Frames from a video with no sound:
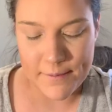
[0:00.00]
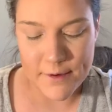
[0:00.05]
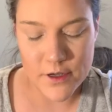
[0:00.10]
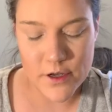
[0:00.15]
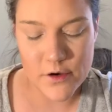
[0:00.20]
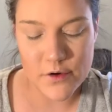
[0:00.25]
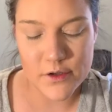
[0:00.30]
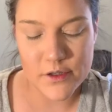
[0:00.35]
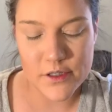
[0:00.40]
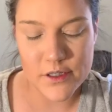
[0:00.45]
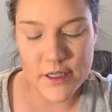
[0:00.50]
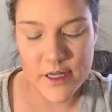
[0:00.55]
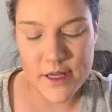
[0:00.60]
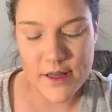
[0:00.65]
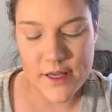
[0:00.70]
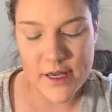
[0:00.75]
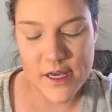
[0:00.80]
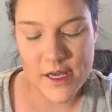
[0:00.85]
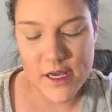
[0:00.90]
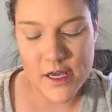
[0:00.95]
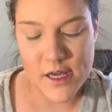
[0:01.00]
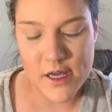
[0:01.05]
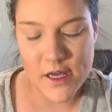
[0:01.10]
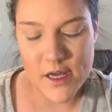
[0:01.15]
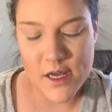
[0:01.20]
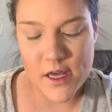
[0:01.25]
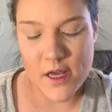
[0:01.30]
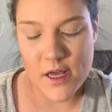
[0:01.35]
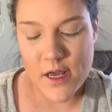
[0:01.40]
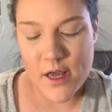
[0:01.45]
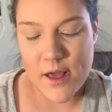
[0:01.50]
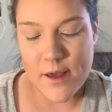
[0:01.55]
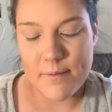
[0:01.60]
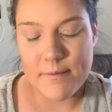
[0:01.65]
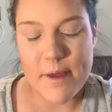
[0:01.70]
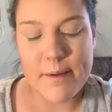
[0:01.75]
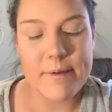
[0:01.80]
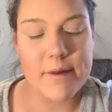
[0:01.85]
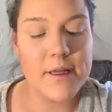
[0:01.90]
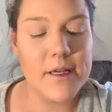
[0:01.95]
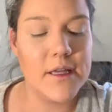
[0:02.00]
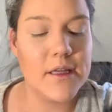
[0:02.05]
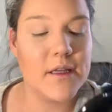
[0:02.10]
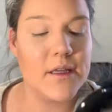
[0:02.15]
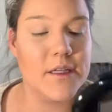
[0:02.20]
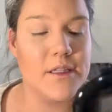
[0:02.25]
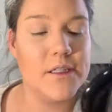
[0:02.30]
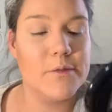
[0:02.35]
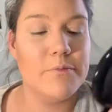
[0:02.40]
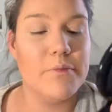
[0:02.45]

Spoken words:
gonna go into the Maybelline Glitz